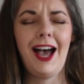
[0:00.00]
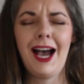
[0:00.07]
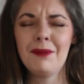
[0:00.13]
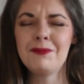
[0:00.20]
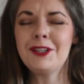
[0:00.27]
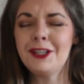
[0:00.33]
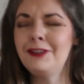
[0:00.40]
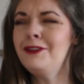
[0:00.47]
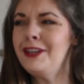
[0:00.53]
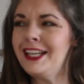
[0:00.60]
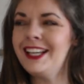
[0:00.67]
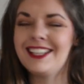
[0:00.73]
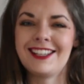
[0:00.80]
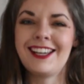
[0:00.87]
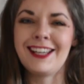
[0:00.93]

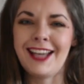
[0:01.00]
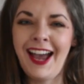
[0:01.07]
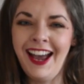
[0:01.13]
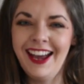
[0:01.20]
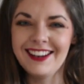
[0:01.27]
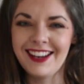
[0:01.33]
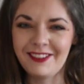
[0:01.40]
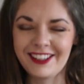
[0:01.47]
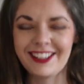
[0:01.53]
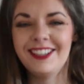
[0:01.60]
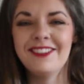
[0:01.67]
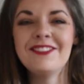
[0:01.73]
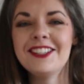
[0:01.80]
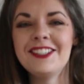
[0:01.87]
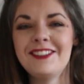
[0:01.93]
absolutely, yes I can. I would
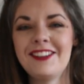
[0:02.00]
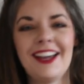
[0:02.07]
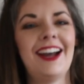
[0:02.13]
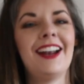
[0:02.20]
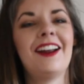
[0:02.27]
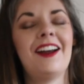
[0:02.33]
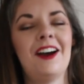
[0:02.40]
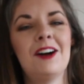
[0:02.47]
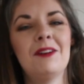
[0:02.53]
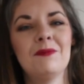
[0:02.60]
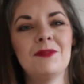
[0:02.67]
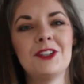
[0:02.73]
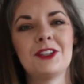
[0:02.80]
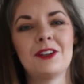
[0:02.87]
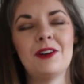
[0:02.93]
love to do that.
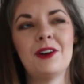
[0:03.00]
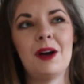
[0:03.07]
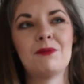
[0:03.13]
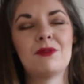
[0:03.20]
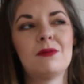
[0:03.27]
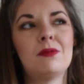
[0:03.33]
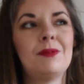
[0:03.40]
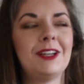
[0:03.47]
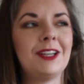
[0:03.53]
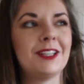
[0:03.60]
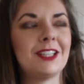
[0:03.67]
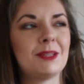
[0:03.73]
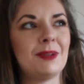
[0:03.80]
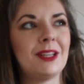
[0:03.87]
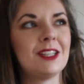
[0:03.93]
So I'm probably
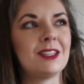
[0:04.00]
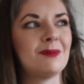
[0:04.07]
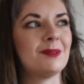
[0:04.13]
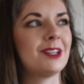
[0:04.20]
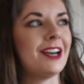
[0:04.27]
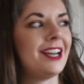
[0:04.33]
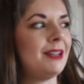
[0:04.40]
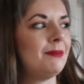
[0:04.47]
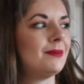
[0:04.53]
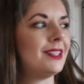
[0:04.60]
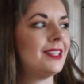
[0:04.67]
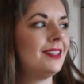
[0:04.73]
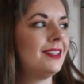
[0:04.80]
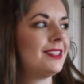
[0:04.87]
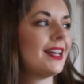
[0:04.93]
going to spend some time
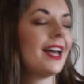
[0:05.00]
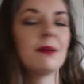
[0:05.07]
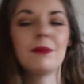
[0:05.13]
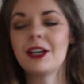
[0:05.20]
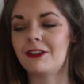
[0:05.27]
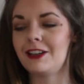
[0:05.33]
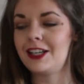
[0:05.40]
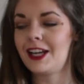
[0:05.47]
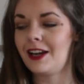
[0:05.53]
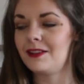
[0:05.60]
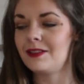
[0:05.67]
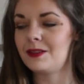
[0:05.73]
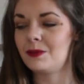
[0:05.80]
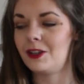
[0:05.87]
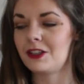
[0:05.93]
sat in my
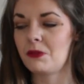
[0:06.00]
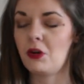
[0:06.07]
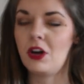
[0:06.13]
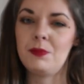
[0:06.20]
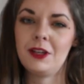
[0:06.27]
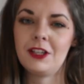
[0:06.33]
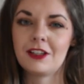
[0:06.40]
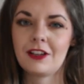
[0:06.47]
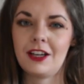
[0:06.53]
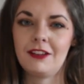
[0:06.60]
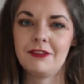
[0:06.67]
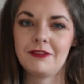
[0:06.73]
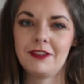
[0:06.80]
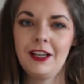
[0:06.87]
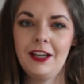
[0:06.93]
greenhouse, which I'm hoping to kind
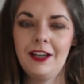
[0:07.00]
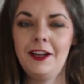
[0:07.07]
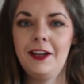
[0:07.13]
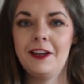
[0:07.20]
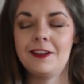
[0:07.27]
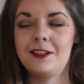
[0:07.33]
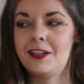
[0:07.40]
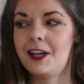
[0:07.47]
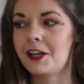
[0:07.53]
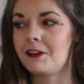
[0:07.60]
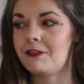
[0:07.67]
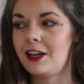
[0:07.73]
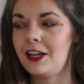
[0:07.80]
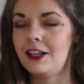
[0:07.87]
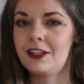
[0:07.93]
of
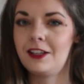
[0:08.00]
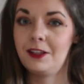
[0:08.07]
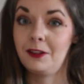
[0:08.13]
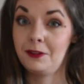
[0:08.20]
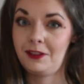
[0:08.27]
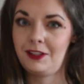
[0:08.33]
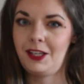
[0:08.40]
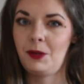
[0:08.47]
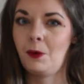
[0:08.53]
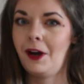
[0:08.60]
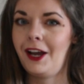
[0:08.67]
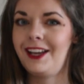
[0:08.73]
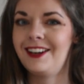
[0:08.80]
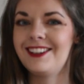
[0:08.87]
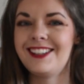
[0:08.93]
decorate. You'll see
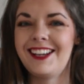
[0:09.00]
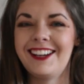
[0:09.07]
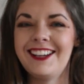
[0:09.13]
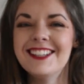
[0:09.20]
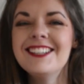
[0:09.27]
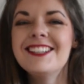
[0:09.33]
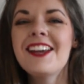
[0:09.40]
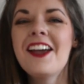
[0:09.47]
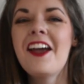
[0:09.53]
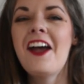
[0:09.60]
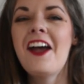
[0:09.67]
why in a second.